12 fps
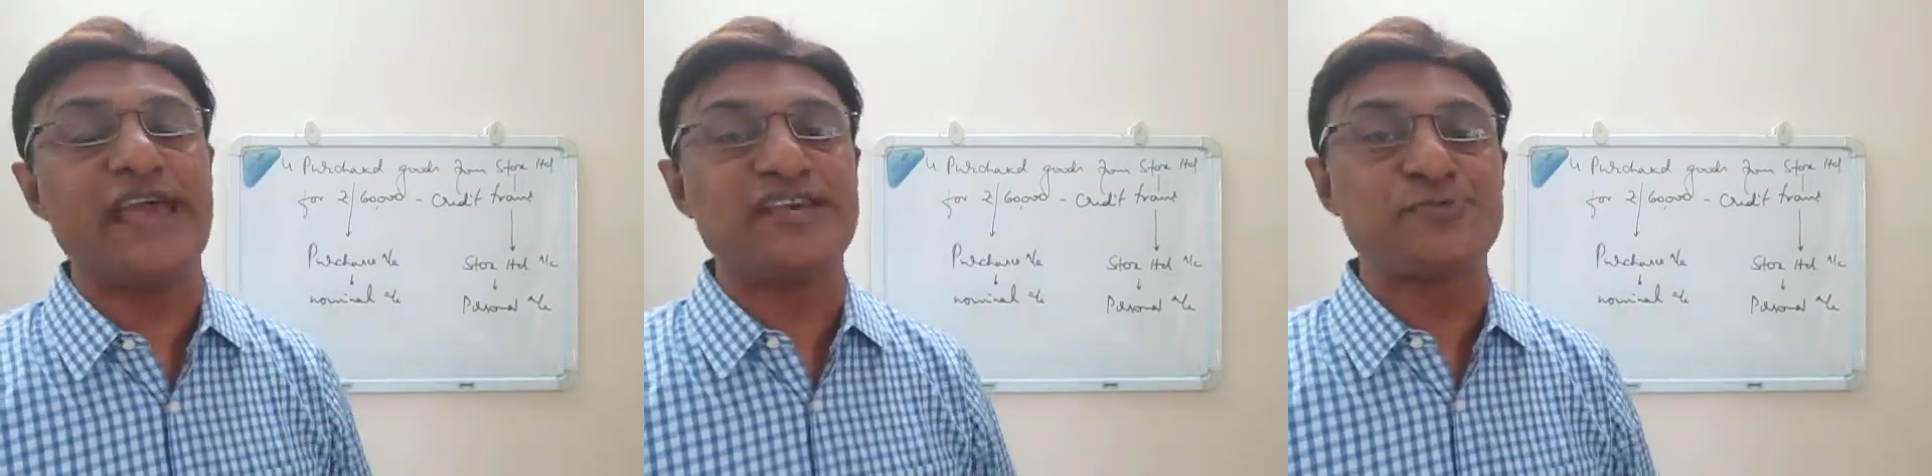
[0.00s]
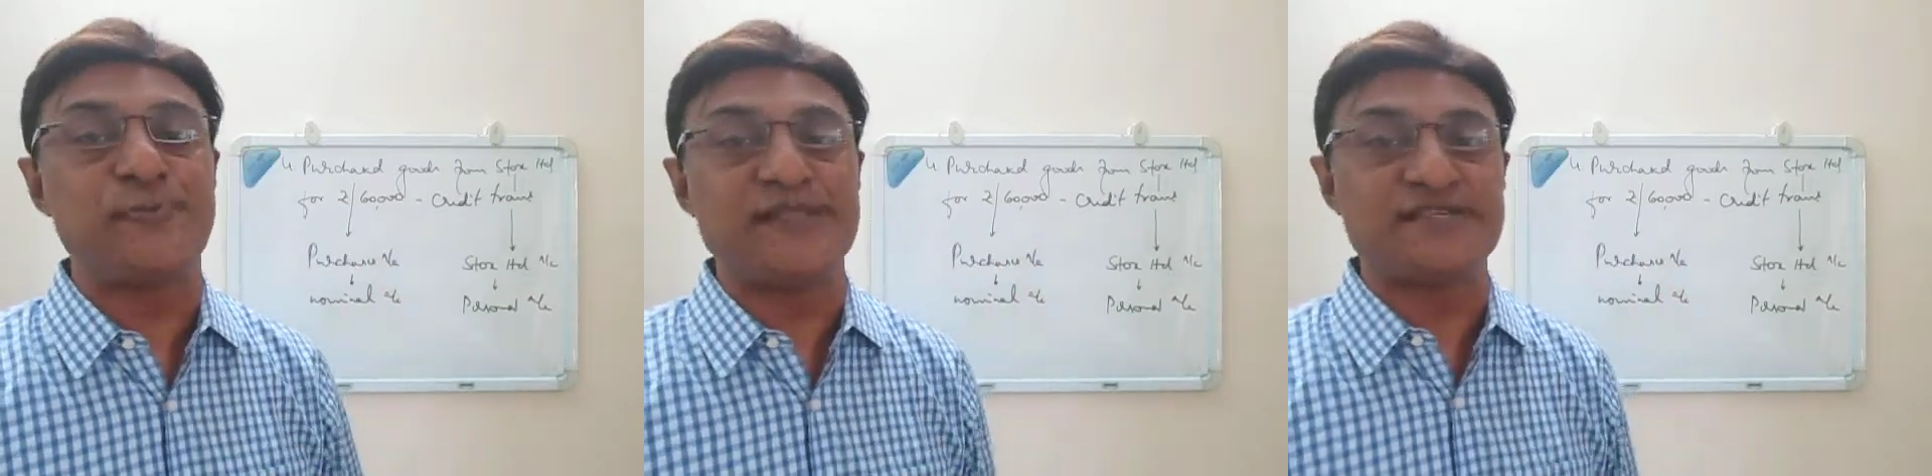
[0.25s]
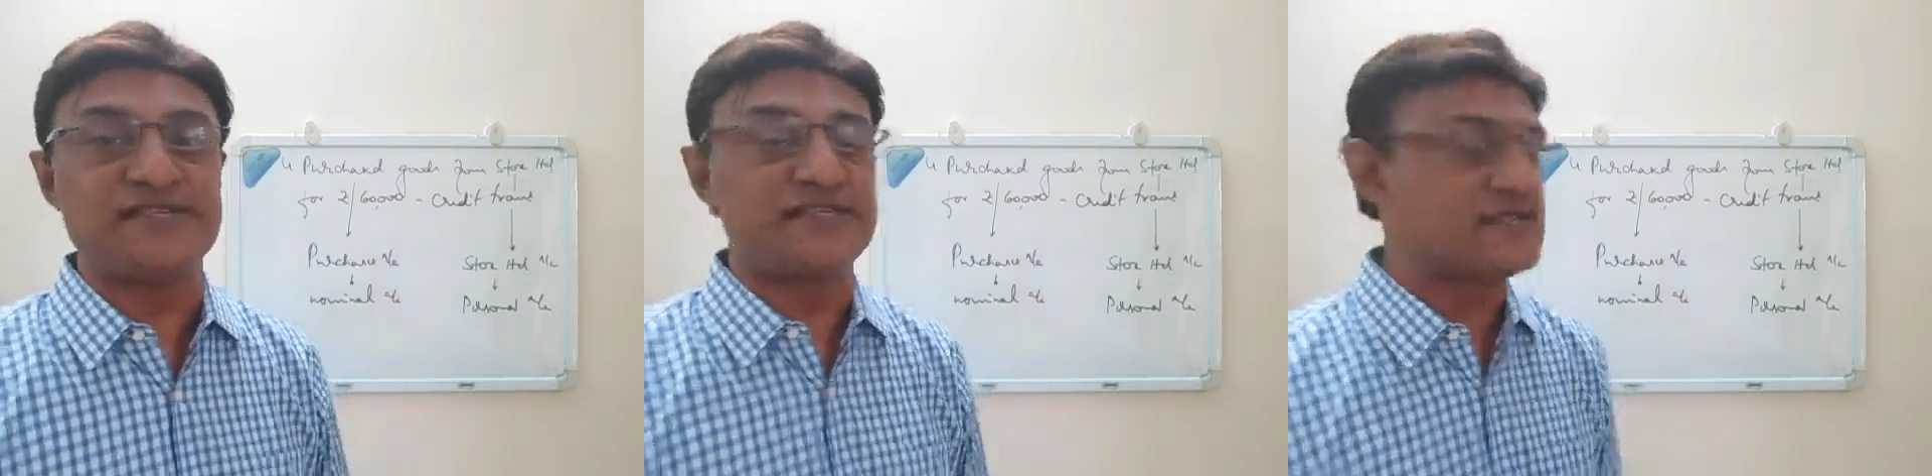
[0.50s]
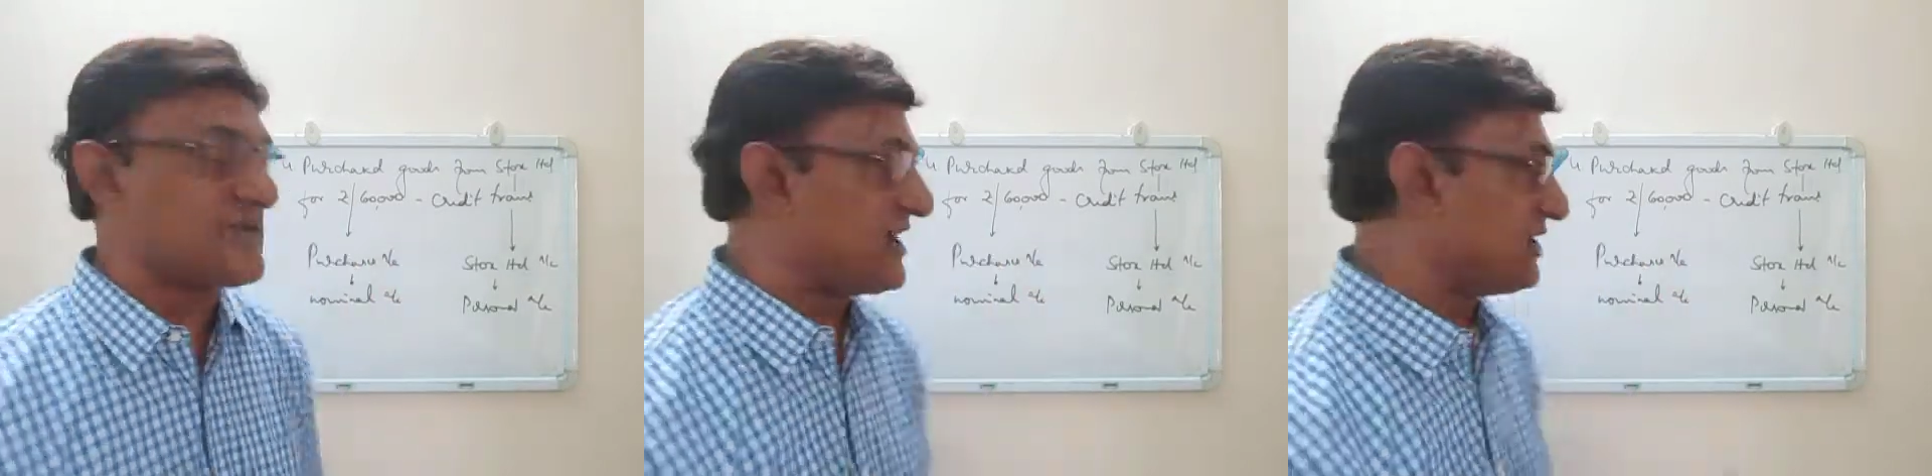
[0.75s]

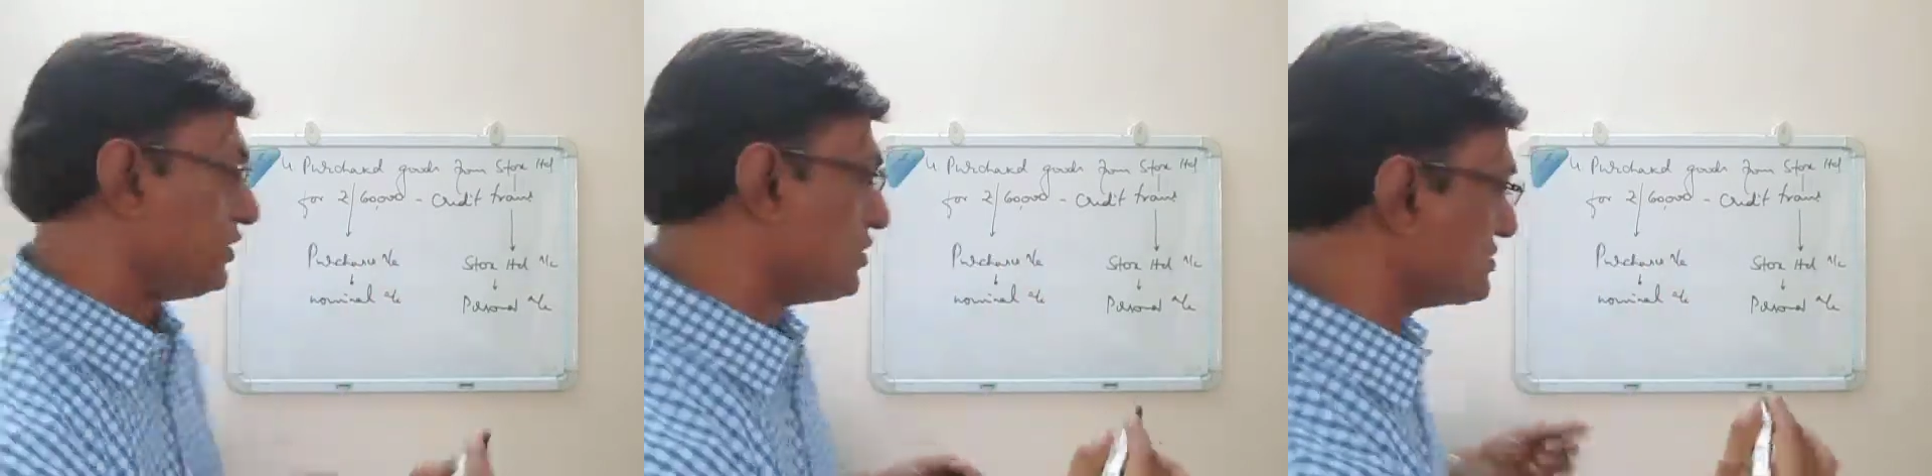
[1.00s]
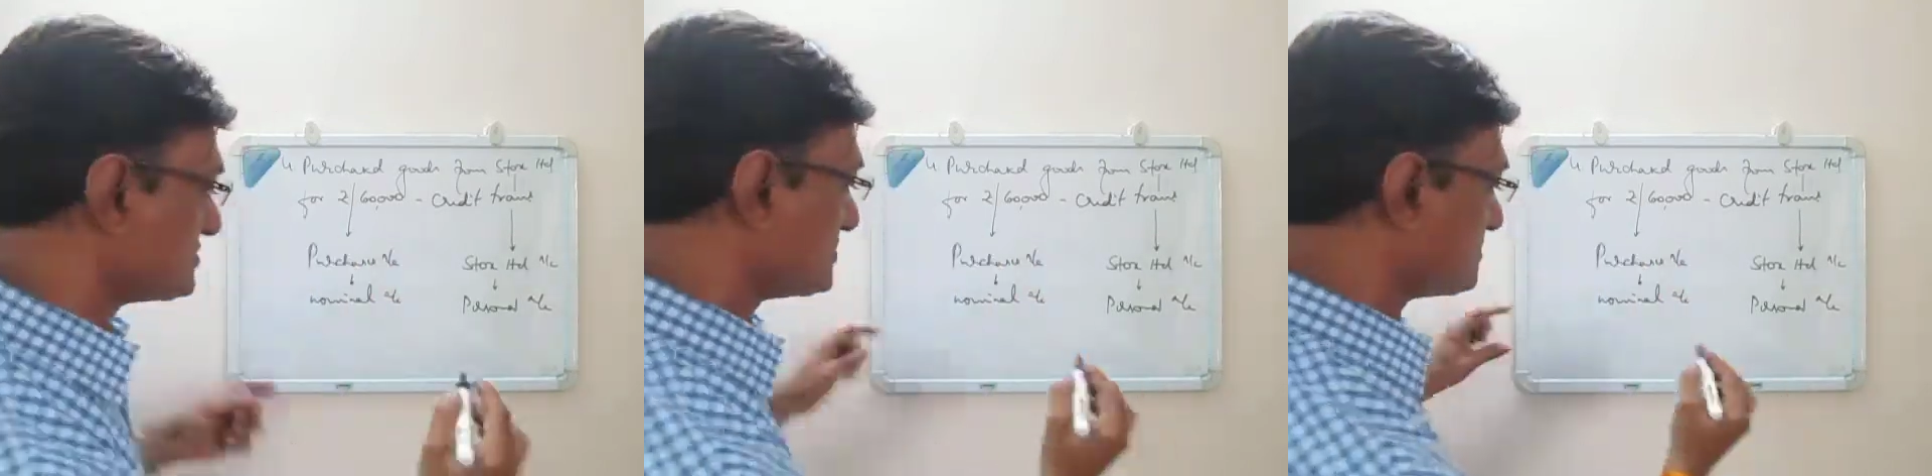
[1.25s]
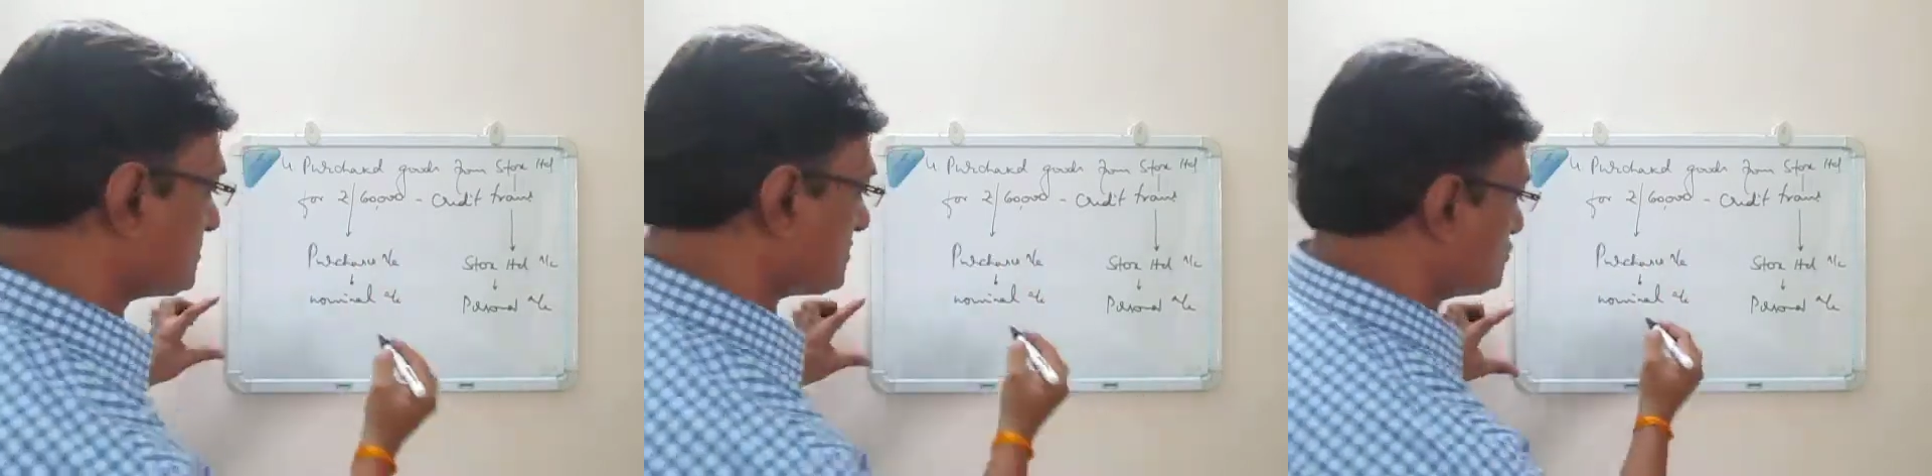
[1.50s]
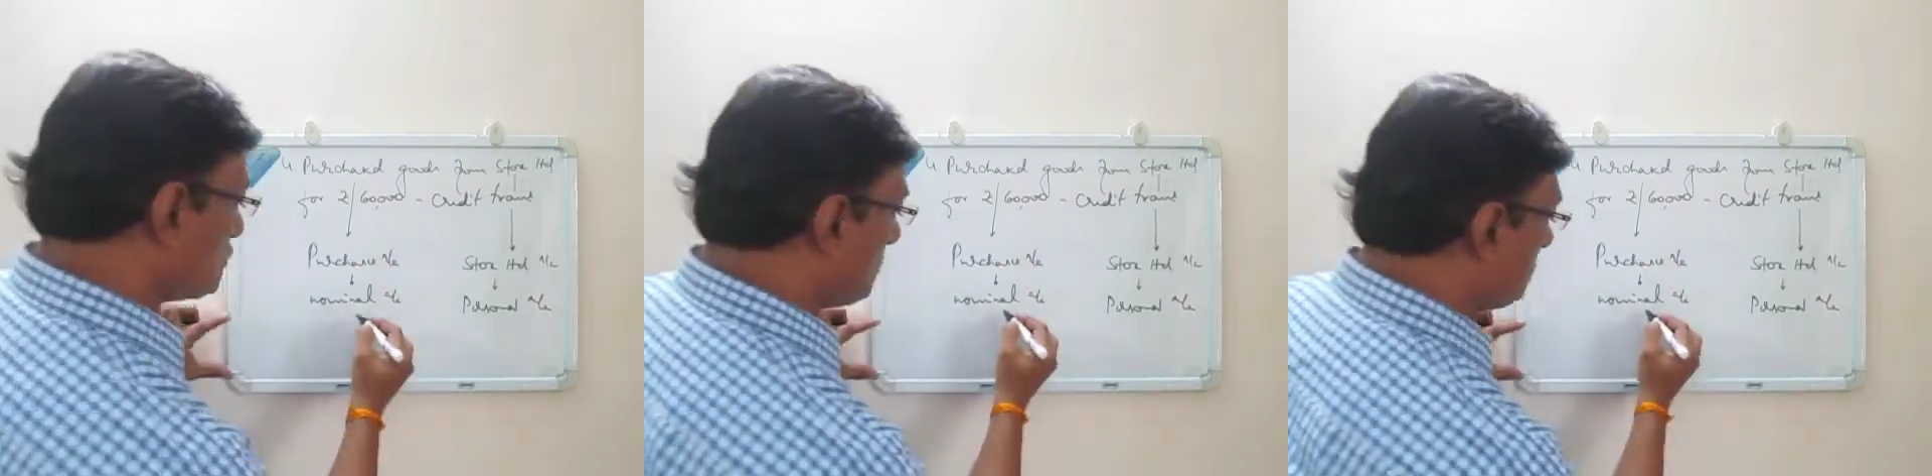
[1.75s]
expenses and losses. So